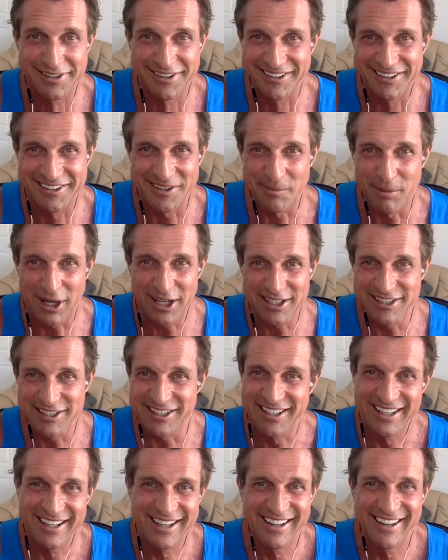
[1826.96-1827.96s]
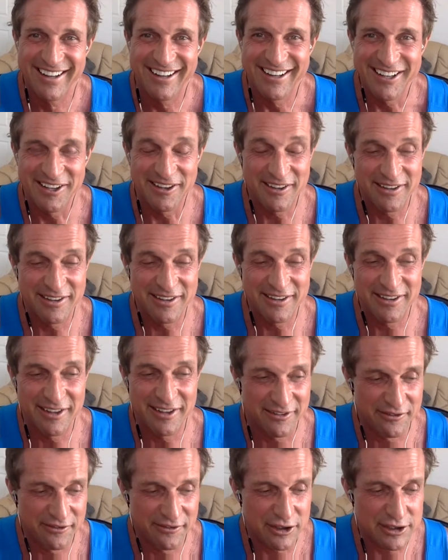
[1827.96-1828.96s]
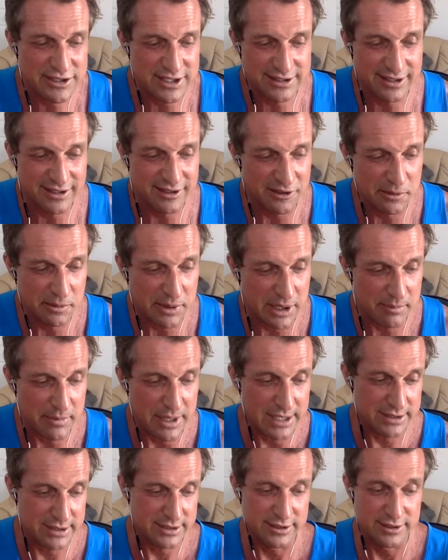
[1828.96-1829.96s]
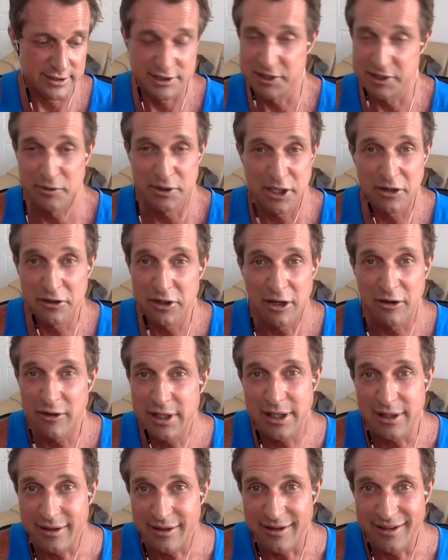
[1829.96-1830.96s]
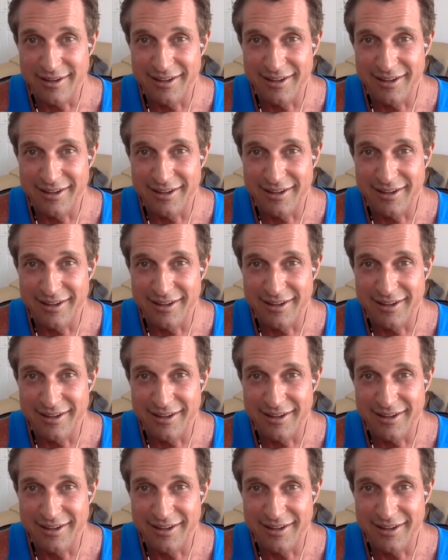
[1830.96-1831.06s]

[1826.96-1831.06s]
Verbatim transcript: the body you know, the, the, first thing to know about medicine is that we don't know anything